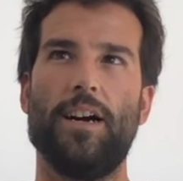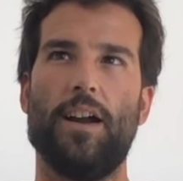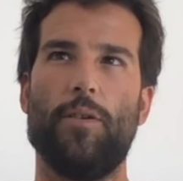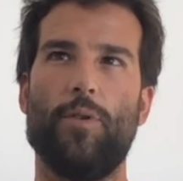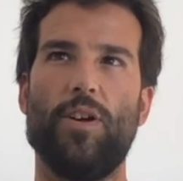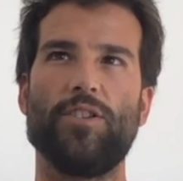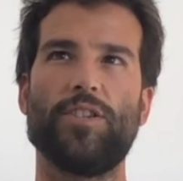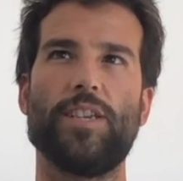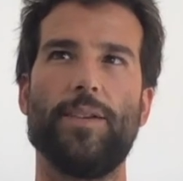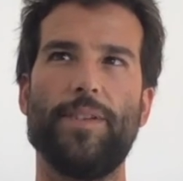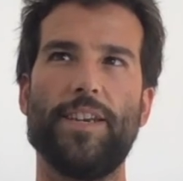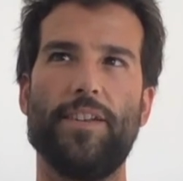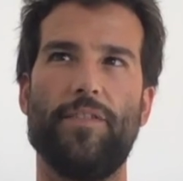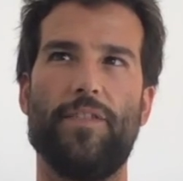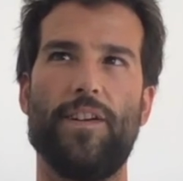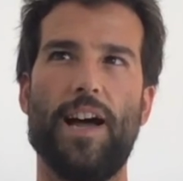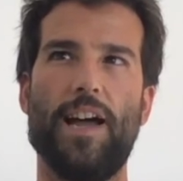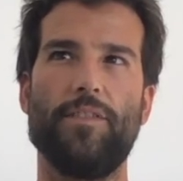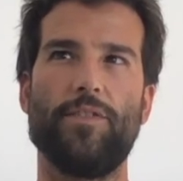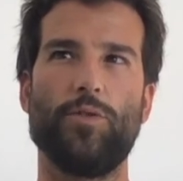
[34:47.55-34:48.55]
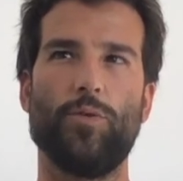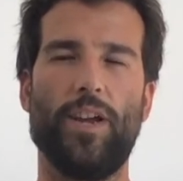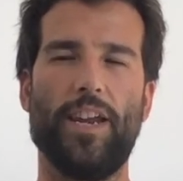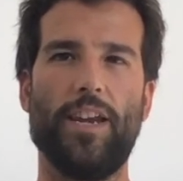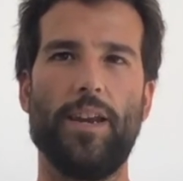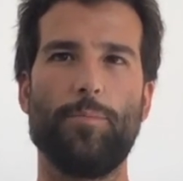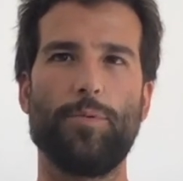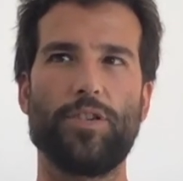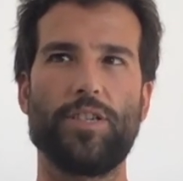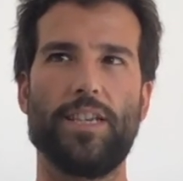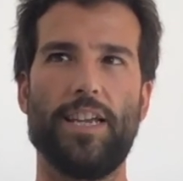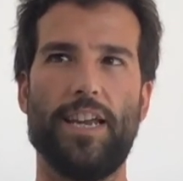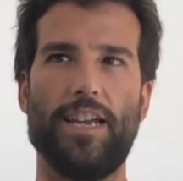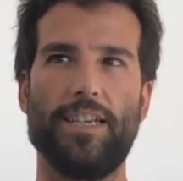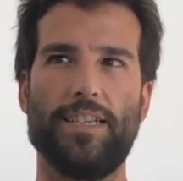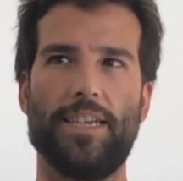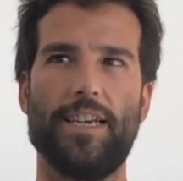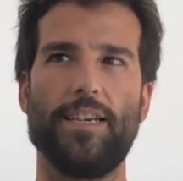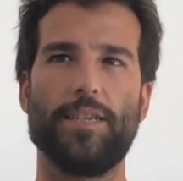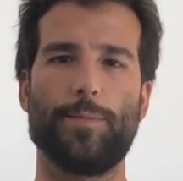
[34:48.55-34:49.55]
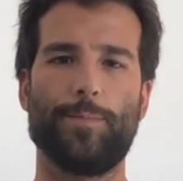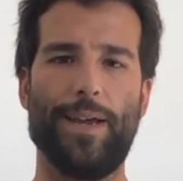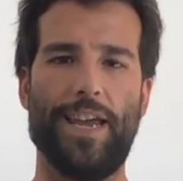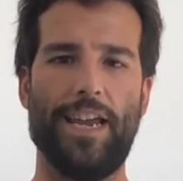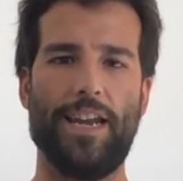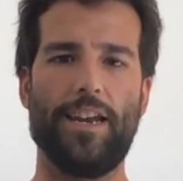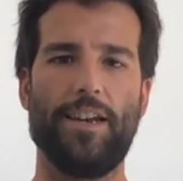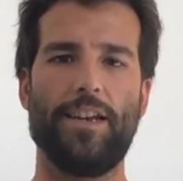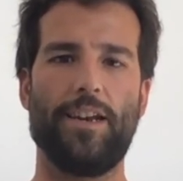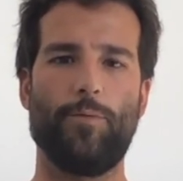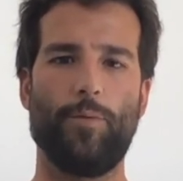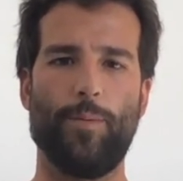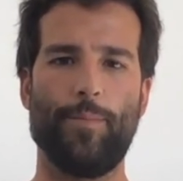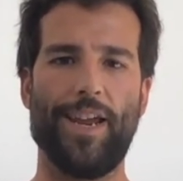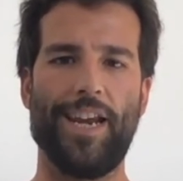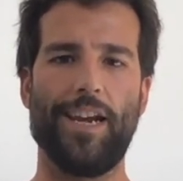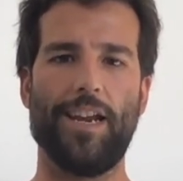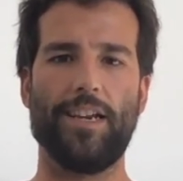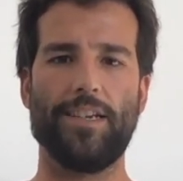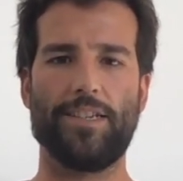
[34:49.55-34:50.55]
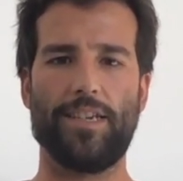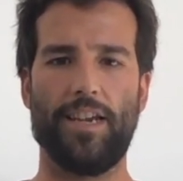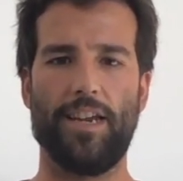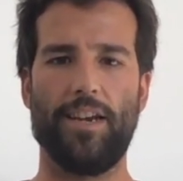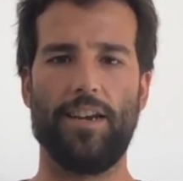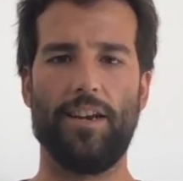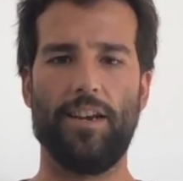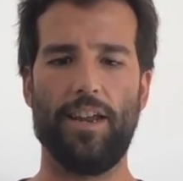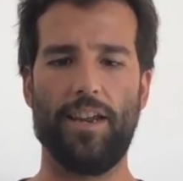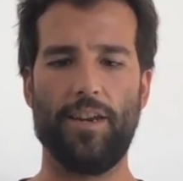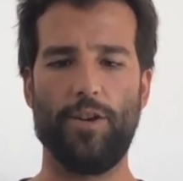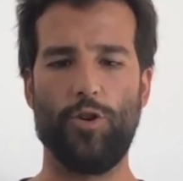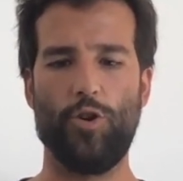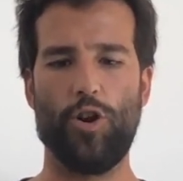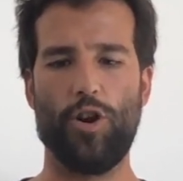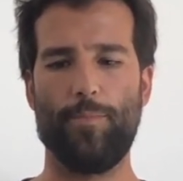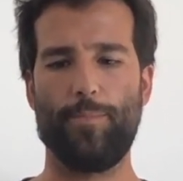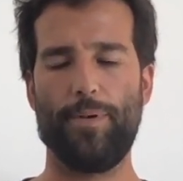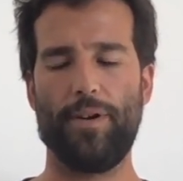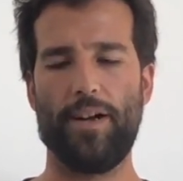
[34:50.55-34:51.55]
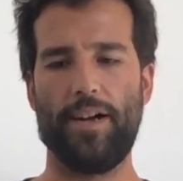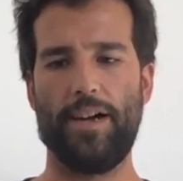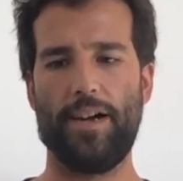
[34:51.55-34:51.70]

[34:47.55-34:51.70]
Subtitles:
around 75 to 80% is in Spain, and the remaining is in Europe.